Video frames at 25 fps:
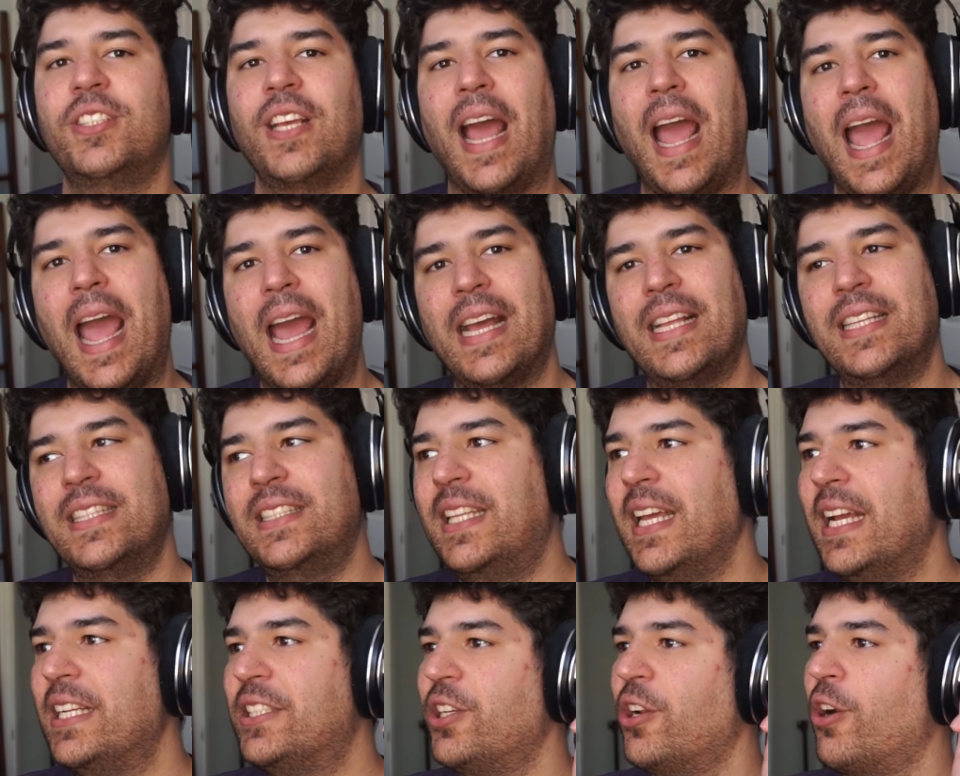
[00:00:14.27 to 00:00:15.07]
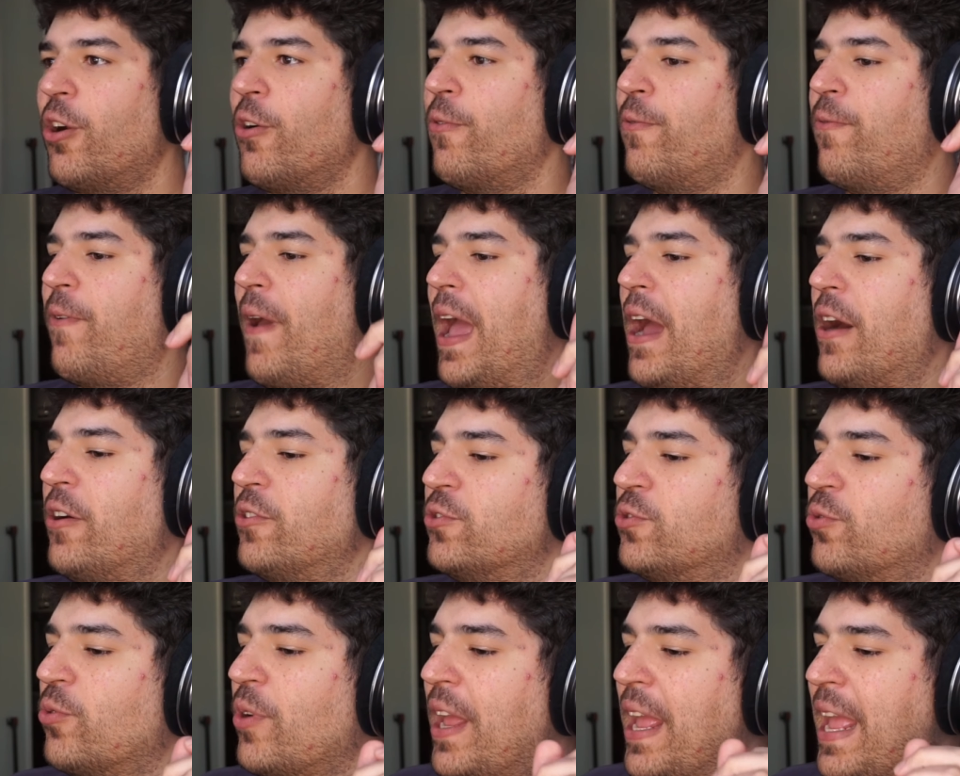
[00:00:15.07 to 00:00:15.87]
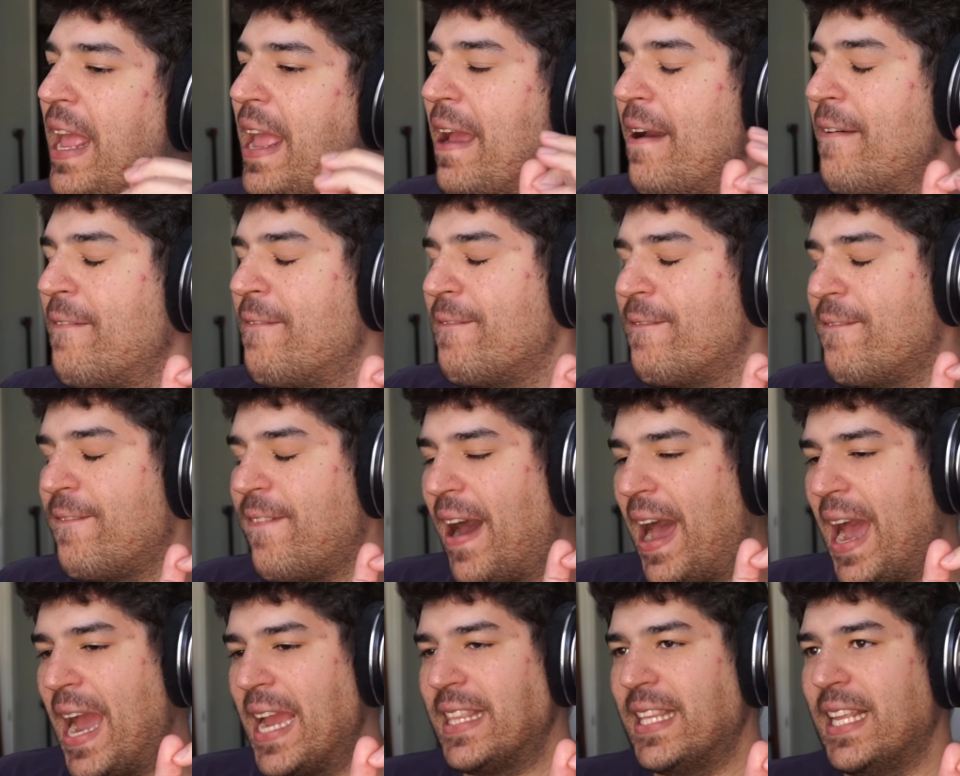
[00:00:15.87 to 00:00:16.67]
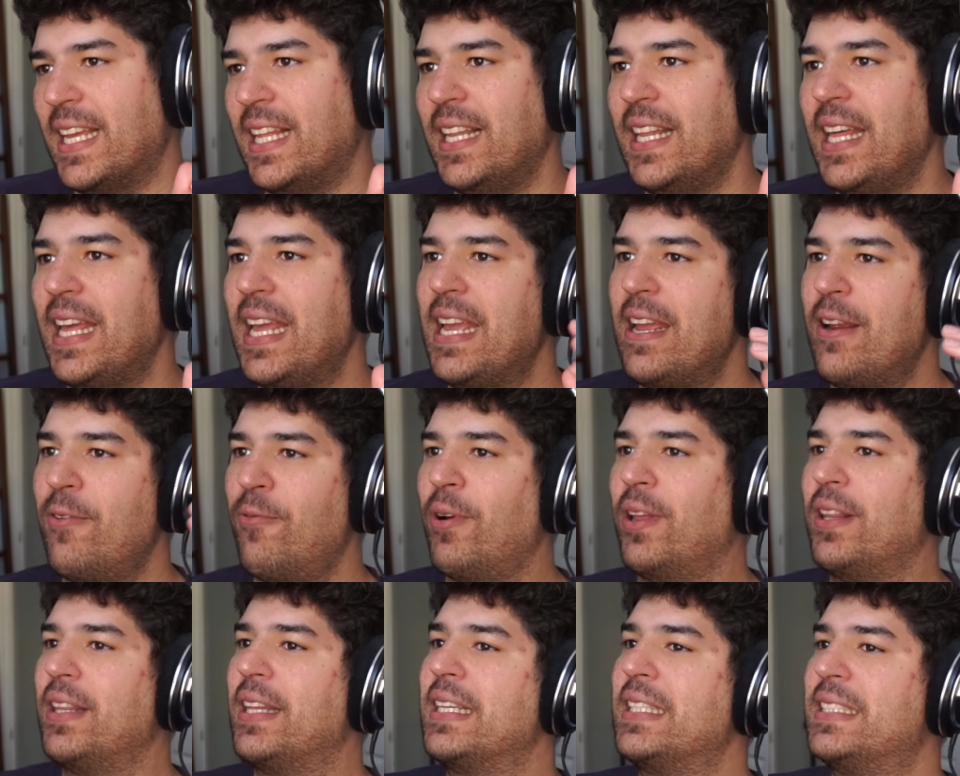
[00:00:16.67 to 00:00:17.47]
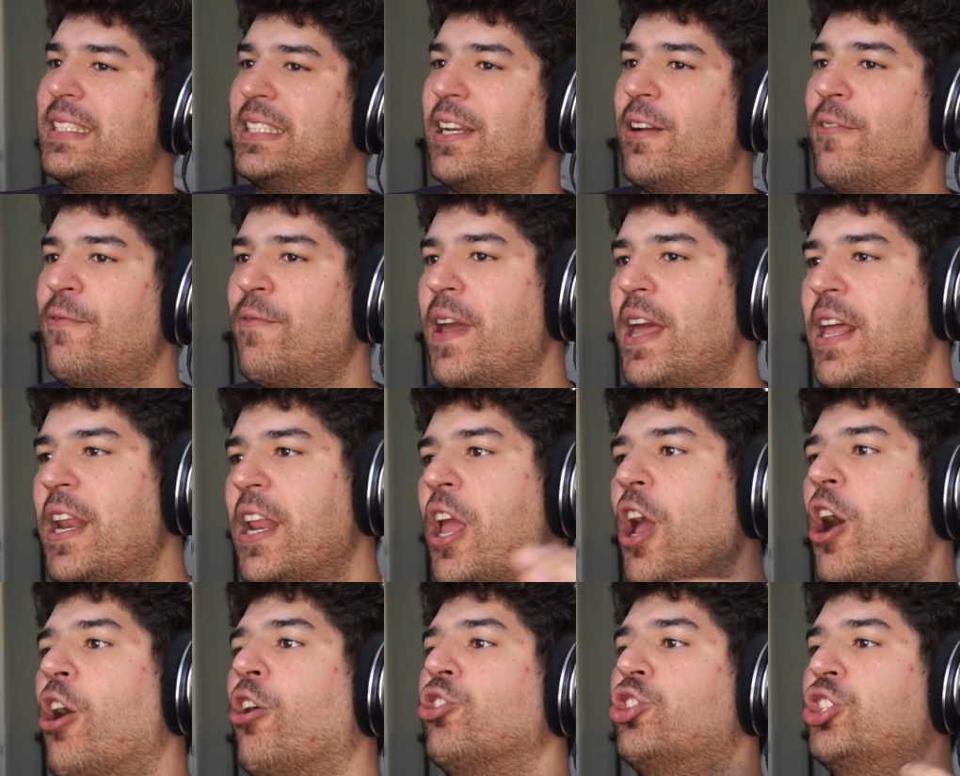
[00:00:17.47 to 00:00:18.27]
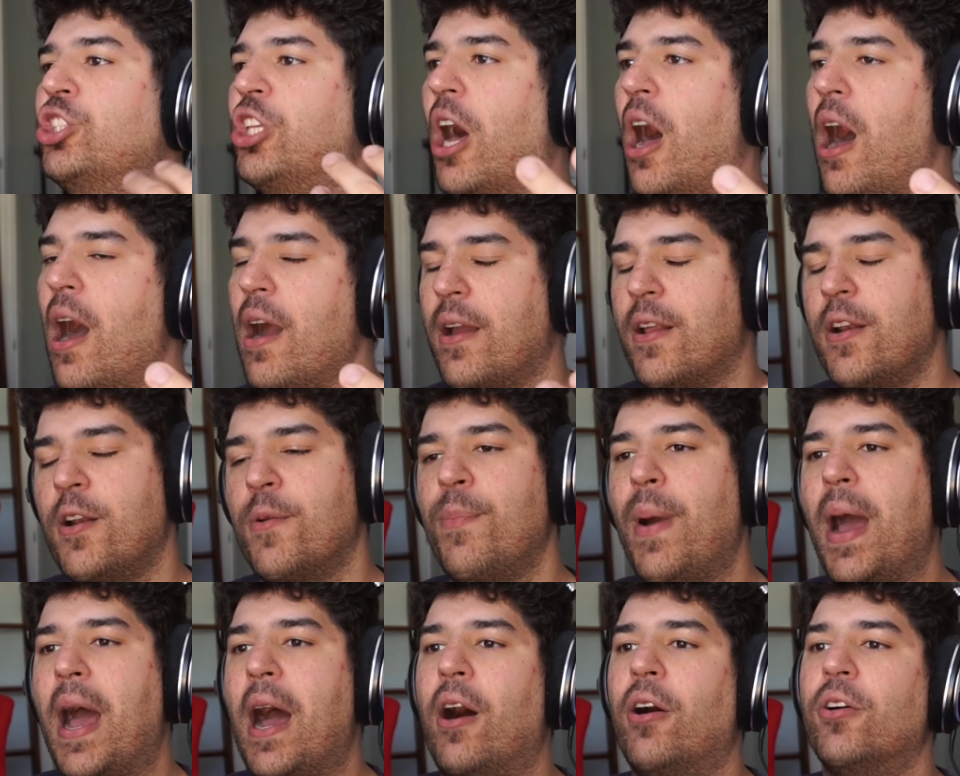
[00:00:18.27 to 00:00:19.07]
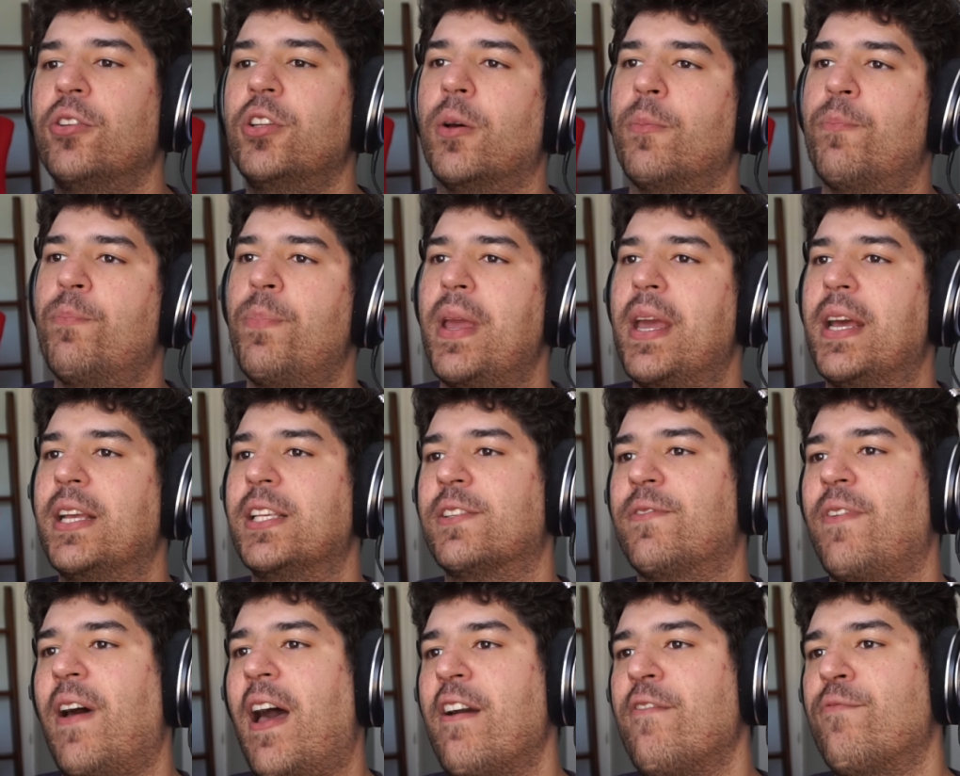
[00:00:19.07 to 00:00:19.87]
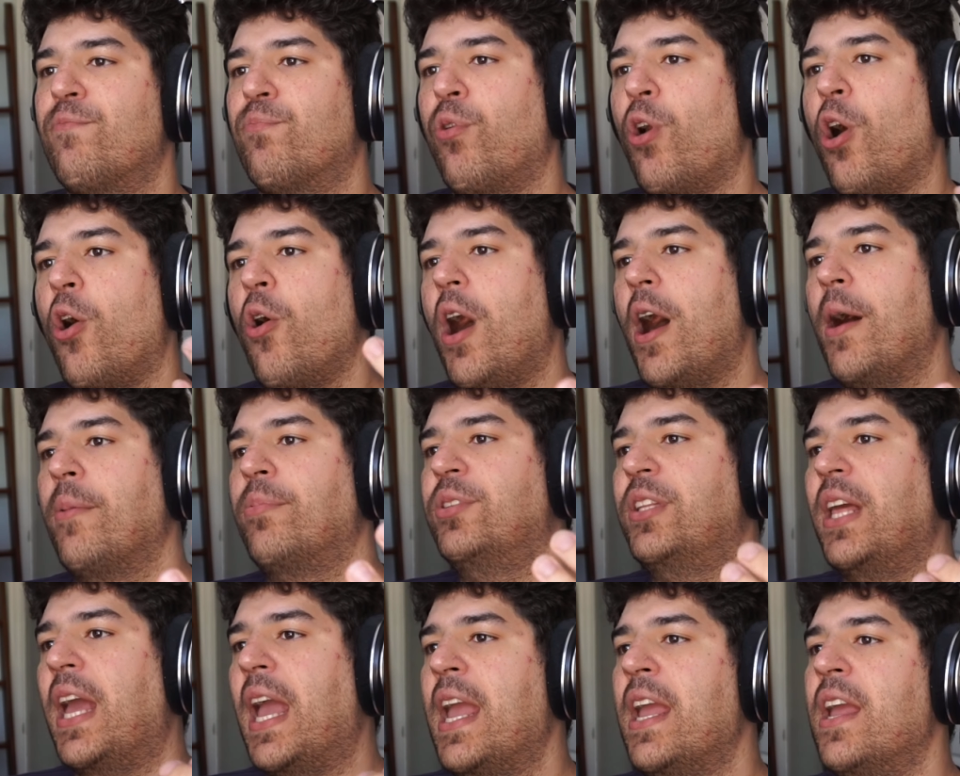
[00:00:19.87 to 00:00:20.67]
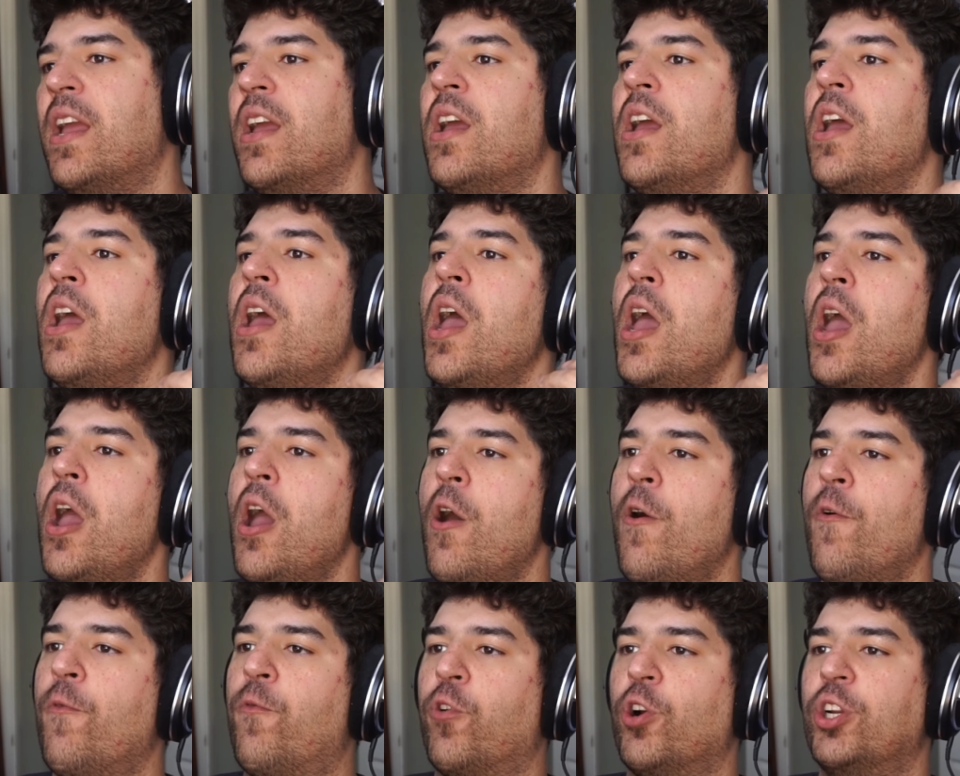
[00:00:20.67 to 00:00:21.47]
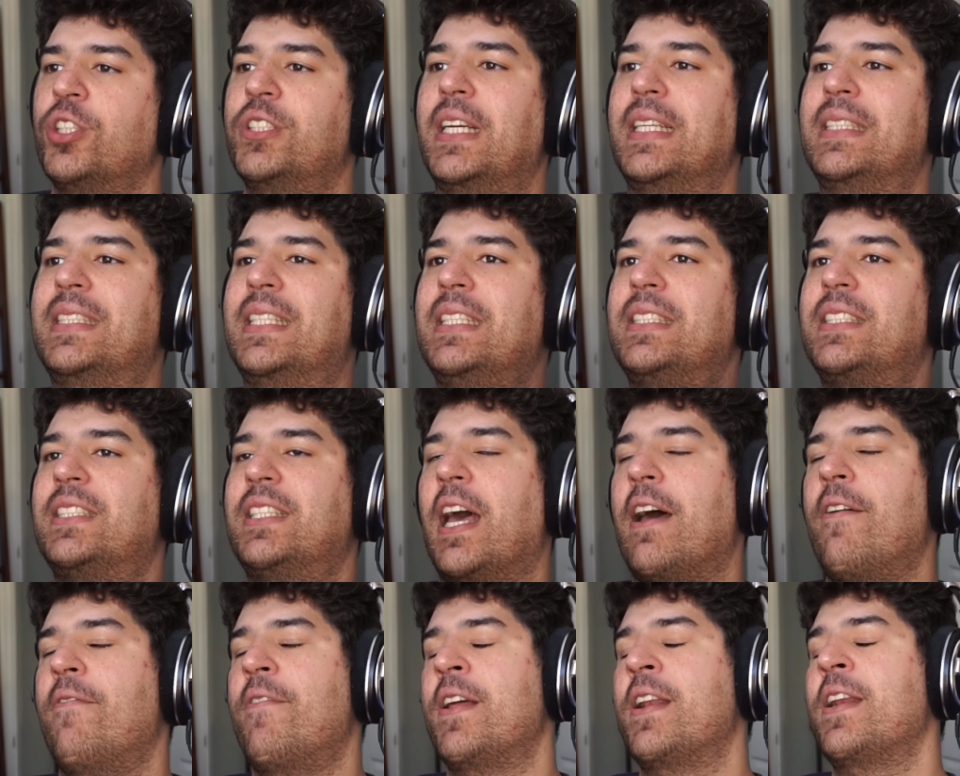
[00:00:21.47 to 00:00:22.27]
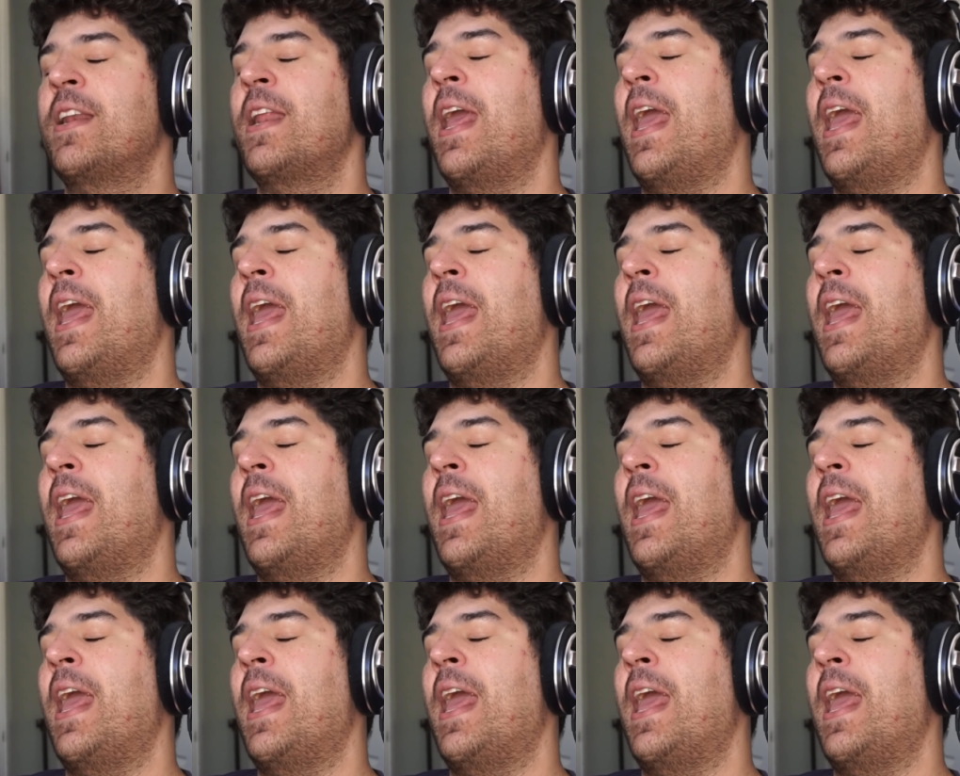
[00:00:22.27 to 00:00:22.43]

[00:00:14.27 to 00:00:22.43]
at Digital Foundry finally released their video talking about the PS5 Pro update for GT7.